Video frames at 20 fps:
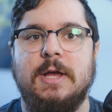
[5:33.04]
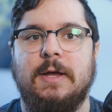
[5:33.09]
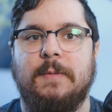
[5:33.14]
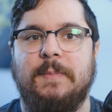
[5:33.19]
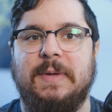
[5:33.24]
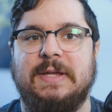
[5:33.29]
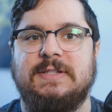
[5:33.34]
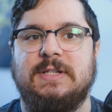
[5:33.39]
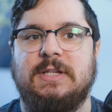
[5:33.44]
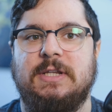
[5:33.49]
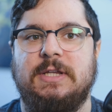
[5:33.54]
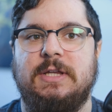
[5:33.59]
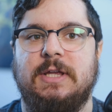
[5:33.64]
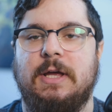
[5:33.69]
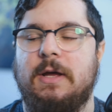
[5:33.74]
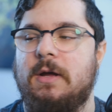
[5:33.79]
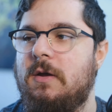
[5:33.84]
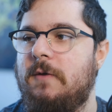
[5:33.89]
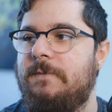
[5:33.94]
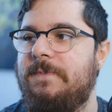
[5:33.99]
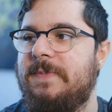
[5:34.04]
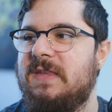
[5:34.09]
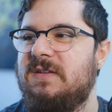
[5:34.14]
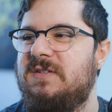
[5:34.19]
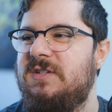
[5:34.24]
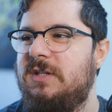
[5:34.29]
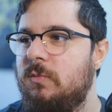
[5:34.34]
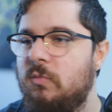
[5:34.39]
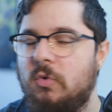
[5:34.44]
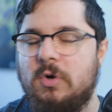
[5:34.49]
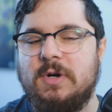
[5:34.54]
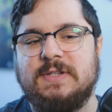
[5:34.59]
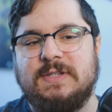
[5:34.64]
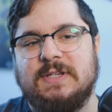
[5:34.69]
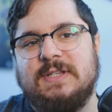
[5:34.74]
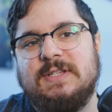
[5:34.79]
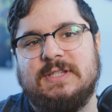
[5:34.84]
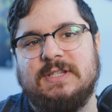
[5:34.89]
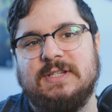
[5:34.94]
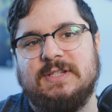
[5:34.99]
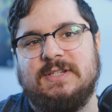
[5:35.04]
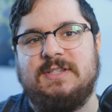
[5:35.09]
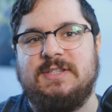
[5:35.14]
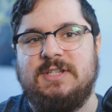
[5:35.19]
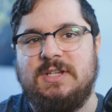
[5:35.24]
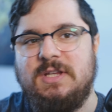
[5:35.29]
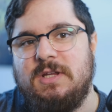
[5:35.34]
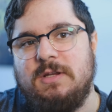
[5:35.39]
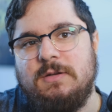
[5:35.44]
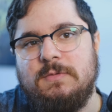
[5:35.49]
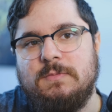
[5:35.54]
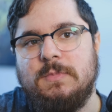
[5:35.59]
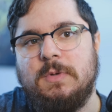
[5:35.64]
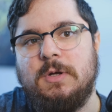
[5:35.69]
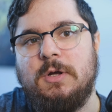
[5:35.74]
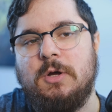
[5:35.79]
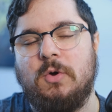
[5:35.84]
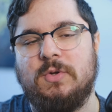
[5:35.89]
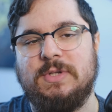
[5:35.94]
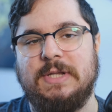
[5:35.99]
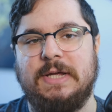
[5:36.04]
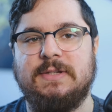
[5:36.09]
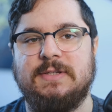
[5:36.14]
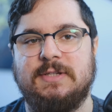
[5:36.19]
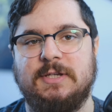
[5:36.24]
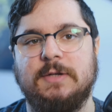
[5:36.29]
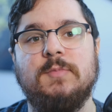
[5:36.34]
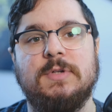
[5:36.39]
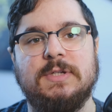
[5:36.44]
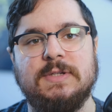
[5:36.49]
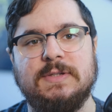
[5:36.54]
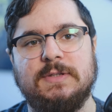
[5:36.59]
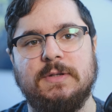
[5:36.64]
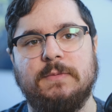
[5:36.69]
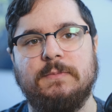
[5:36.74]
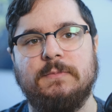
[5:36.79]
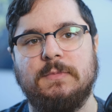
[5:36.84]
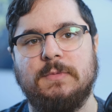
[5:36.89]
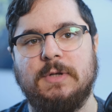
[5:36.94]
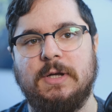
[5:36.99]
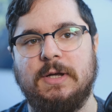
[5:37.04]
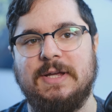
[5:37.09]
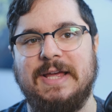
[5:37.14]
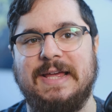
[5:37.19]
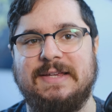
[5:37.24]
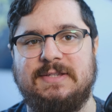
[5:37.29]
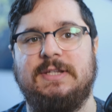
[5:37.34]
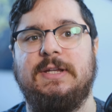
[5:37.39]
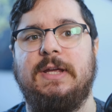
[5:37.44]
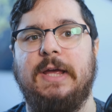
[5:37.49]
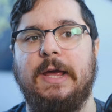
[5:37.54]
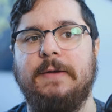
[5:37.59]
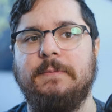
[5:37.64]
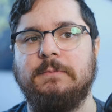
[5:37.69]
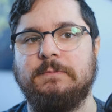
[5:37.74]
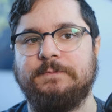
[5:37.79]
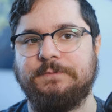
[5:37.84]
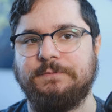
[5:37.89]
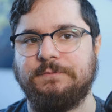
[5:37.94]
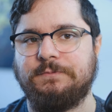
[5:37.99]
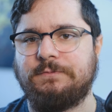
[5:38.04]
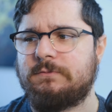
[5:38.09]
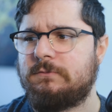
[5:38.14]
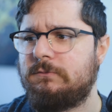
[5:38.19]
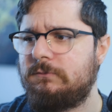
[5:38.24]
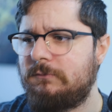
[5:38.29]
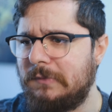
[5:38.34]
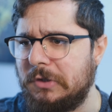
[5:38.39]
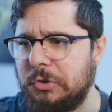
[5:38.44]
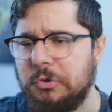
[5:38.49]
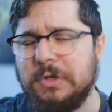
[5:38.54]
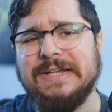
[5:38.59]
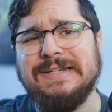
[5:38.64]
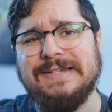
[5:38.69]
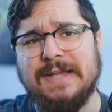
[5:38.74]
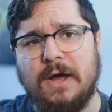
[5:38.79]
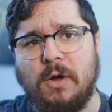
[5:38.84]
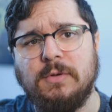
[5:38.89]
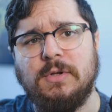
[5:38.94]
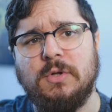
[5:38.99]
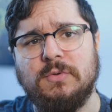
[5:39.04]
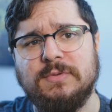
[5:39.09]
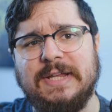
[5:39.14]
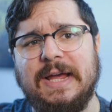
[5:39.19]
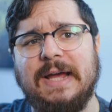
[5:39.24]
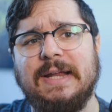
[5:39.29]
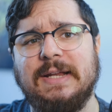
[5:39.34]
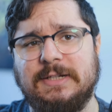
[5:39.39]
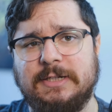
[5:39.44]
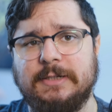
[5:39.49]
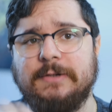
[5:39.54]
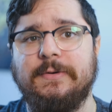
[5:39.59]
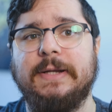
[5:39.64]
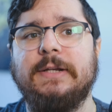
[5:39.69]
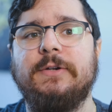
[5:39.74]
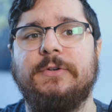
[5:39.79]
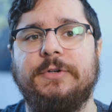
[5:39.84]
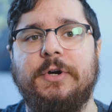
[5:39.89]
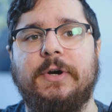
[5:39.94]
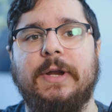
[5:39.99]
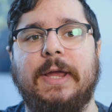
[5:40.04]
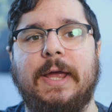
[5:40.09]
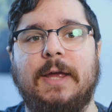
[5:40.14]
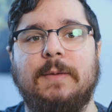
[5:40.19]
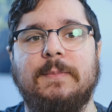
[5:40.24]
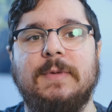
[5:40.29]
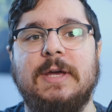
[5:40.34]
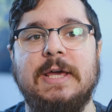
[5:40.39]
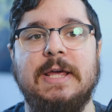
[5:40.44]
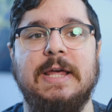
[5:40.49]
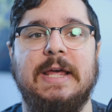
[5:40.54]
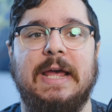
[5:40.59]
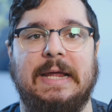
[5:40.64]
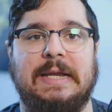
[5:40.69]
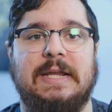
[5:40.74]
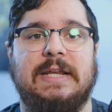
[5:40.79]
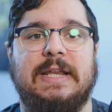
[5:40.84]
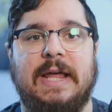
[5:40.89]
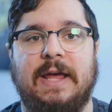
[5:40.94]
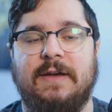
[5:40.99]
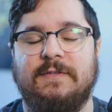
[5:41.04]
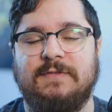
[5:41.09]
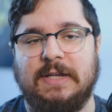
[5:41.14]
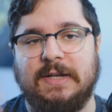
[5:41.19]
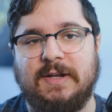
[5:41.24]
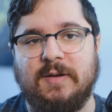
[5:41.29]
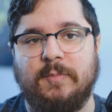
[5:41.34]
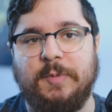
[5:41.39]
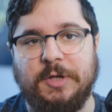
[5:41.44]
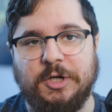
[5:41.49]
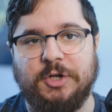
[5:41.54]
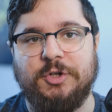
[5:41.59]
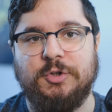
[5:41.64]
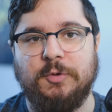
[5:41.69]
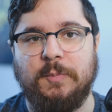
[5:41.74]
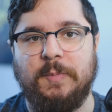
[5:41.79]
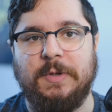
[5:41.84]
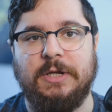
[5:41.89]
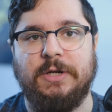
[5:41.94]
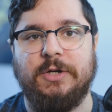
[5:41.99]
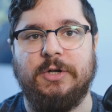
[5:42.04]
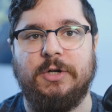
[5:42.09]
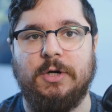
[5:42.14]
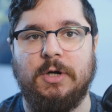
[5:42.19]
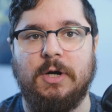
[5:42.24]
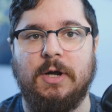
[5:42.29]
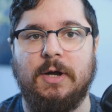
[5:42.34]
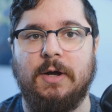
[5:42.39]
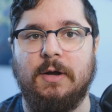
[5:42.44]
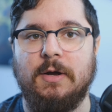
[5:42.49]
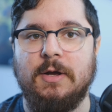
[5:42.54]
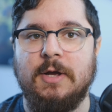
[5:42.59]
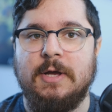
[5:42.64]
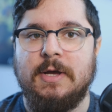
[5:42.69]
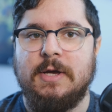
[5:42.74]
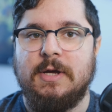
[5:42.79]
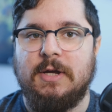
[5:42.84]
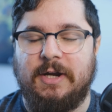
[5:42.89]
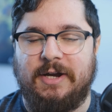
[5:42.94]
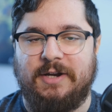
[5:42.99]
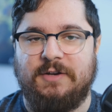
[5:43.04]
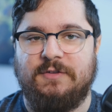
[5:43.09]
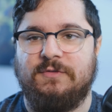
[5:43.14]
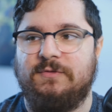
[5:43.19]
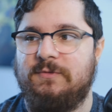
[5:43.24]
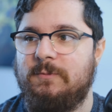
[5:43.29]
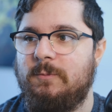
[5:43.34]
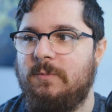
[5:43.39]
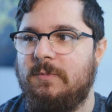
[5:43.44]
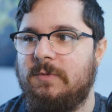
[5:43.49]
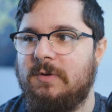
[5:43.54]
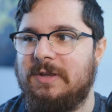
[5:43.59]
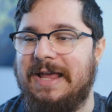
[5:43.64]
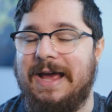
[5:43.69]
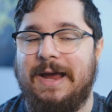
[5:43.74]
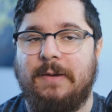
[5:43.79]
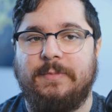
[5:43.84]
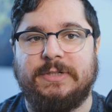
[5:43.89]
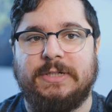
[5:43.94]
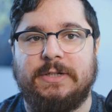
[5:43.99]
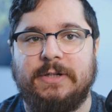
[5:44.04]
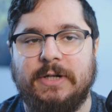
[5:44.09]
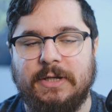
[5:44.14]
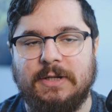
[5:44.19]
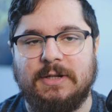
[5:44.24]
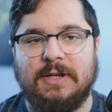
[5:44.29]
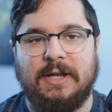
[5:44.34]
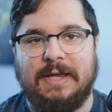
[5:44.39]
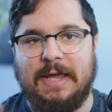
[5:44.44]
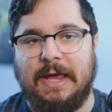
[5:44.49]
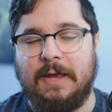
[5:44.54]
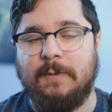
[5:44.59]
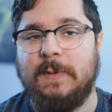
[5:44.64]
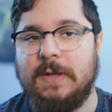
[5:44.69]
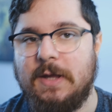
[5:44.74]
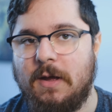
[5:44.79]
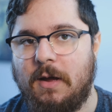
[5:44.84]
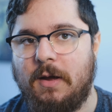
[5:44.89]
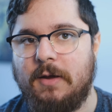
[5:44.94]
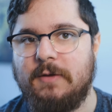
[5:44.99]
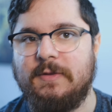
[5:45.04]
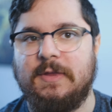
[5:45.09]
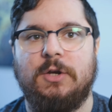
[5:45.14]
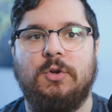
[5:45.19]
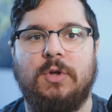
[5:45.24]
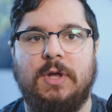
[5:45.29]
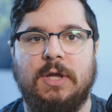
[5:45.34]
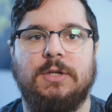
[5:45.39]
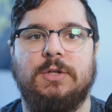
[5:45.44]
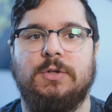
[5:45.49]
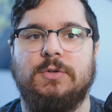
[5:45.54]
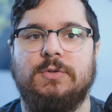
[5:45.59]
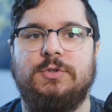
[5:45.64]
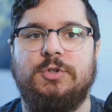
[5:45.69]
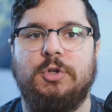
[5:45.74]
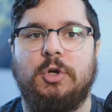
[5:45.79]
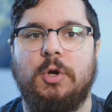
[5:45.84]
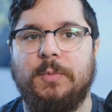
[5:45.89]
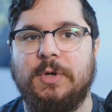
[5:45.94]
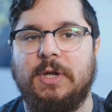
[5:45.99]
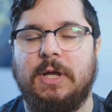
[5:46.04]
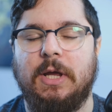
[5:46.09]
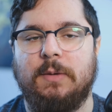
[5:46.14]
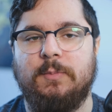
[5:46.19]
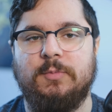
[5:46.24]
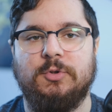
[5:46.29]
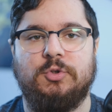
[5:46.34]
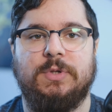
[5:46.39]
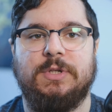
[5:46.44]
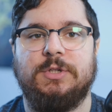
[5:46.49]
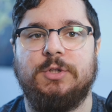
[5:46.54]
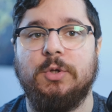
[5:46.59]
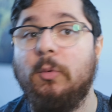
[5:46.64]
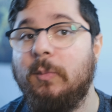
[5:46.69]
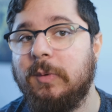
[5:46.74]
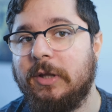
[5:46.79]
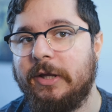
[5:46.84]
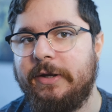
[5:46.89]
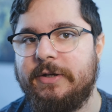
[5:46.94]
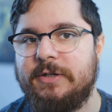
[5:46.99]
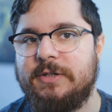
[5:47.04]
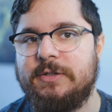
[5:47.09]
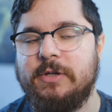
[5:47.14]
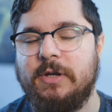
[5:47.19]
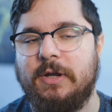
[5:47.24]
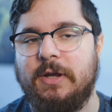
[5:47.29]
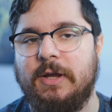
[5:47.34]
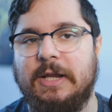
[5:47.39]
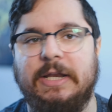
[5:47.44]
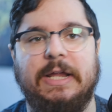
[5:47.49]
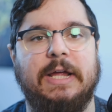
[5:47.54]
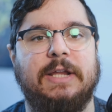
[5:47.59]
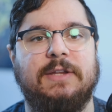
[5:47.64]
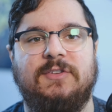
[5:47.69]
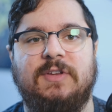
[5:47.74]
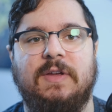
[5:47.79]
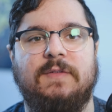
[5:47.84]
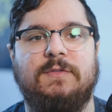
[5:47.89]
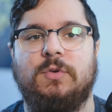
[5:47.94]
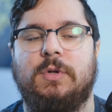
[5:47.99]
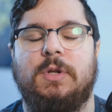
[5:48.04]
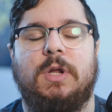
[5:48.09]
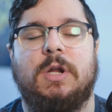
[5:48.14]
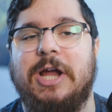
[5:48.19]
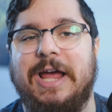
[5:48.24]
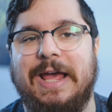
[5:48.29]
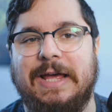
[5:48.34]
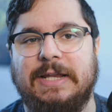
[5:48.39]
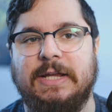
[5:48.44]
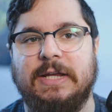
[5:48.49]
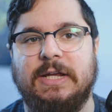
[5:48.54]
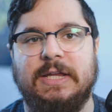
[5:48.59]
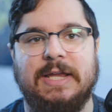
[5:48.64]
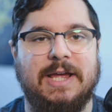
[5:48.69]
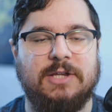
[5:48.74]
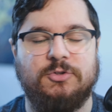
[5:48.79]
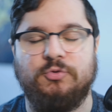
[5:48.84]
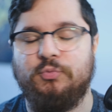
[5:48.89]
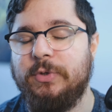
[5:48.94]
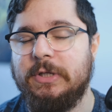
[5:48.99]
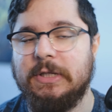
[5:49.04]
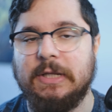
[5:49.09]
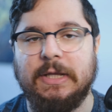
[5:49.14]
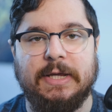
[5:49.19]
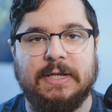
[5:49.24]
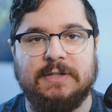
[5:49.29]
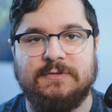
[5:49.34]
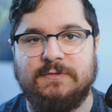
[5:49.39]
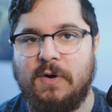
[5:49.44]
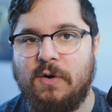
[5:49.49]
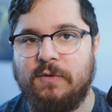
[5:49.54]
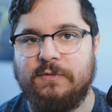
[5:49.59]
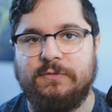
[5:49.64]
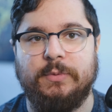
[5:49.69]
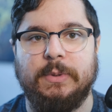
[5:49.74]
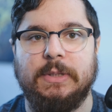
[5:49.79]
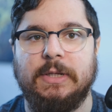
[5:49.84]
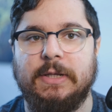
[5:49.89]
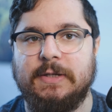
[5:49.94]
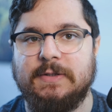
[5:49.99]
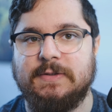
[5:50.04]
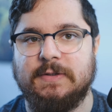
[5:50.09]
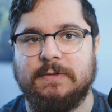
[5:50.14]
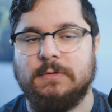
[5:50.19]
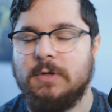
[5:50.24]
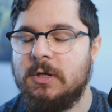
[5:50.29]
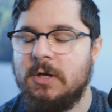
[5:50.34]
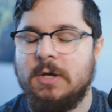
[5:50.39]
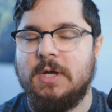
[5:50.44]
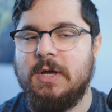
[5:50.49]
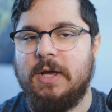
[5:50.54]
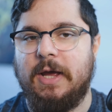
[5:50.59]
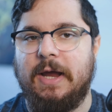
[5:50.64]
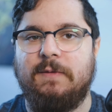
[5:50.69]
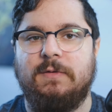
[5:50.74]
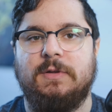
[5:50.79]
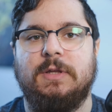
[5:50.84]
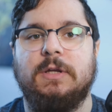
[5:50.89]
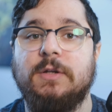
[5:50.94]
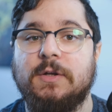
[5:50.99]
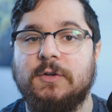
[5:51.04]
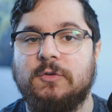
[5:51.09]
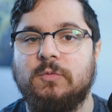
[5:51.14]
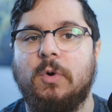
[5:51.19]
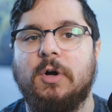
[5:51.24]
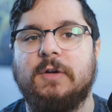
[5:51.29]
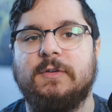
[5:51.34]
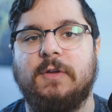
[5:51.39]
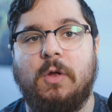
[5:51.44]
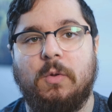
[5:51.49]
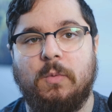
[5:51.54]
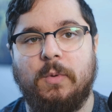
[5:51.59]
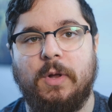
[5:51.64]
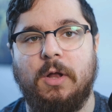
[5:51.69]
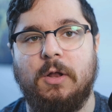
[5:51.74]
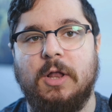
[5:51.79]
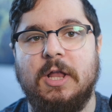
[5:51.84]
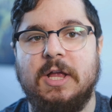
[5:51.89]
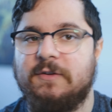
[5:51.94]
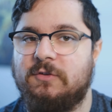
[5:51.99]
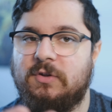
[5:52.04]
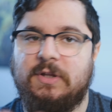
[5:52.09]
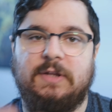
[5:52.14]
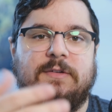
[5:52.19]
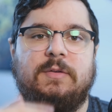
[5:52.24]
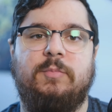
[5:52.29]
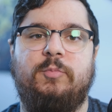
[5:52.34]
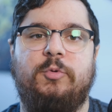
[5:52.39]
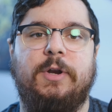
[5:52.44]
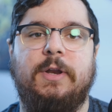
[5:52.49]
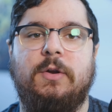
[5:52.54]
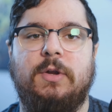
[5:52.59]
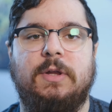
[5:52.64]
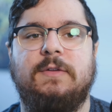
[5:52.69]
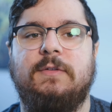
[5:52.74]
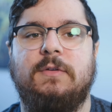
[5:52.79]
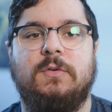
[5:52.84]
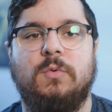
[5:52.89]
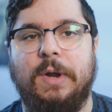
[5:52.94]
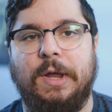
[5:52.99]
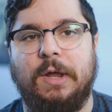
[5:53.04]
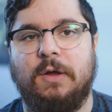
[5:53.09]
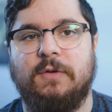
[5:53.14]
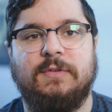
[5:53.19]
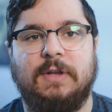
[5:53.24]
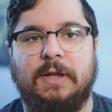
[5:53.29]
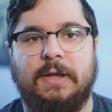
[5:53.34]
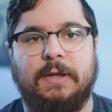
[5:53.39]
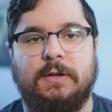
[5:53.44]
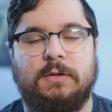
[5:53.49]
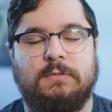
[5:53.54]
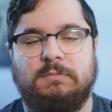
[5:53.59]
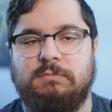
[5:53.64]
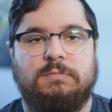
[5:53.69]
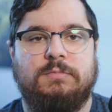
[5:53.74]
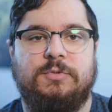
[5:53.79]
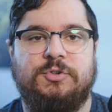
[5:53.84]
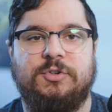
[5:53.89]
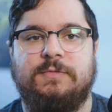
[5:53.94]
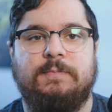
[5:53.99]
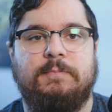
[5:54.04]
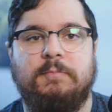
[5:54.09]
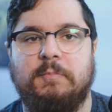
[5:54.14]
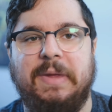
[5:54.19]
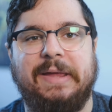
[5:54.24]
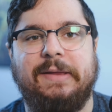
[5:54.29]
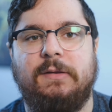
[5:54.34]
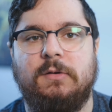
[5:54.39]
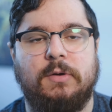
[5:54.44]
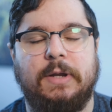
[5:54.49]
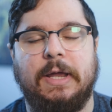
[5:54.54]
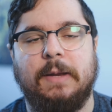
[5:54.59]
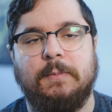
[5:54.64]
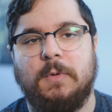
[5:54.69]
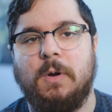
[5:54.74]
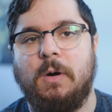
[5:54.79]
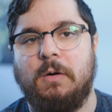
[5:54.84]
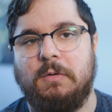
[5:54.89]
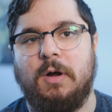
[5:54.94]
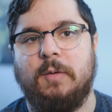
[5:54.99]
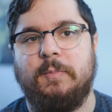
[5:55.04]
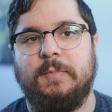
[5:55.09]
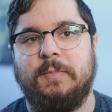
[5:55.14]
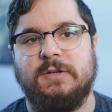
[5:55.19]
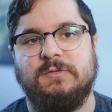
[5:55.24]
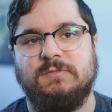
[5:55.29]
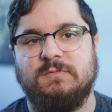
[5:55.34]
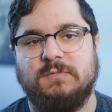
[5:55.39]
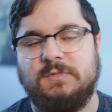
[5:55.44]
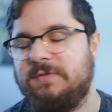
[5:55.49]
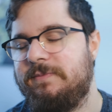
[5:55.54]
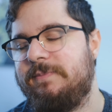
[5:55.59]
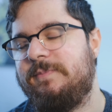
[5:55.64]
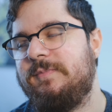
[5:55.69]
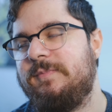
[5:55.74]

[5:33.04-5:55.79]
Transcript: Basically, the Steamworks is the Steam online subsystem SDK. You can download that, integrate on your game, and then they have like a peer-to-peer kind of library, like API, that you can use to communicate between two players. And then it saves you a lot of headache. It has relays, Valve relays, and everything just works out well. So that's a pretty easy way of like just make your game co-op. And